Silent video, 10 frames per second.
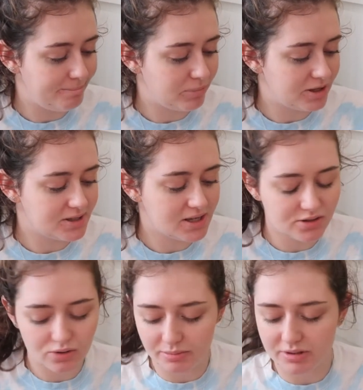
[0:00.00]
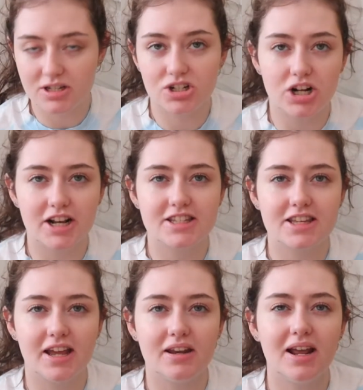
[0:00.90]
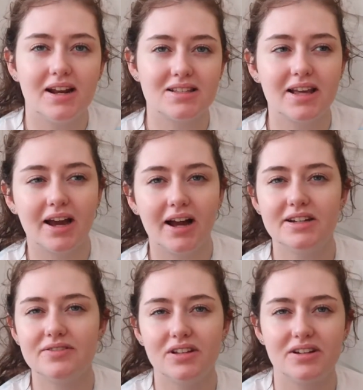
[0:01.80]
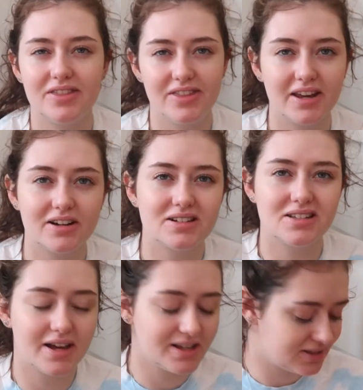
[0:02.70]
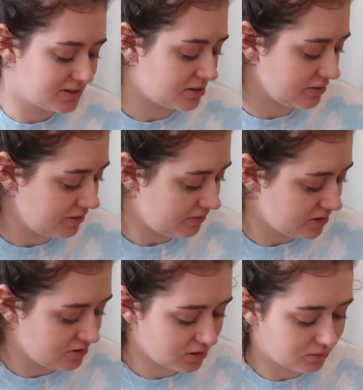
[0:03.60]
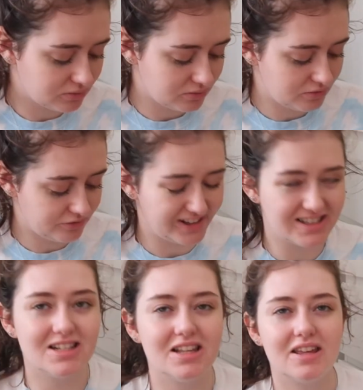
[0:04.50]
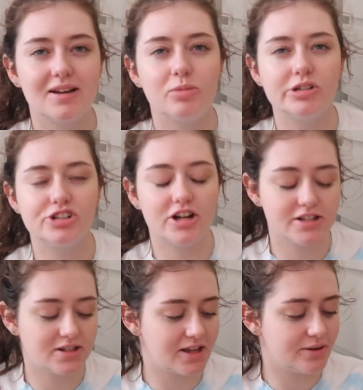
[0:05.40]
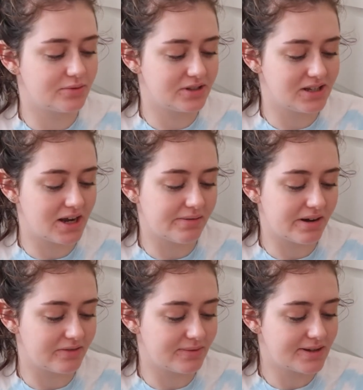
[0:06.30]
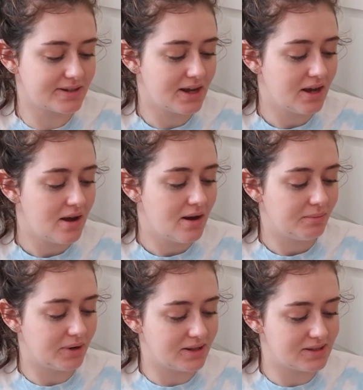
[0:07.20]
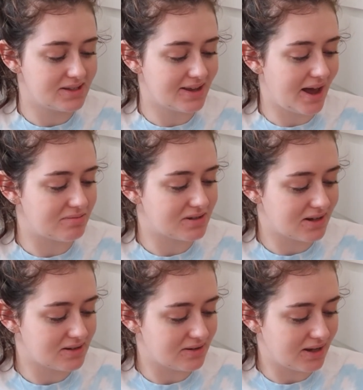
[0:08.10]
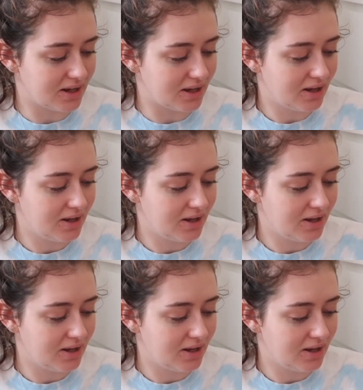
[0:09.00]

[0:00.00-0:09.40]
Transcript: It says normal to dry skin, and it's like kind of on the thicker side, so if you don't fancy thick moisturizers, I would stay away from this, but it's absolutely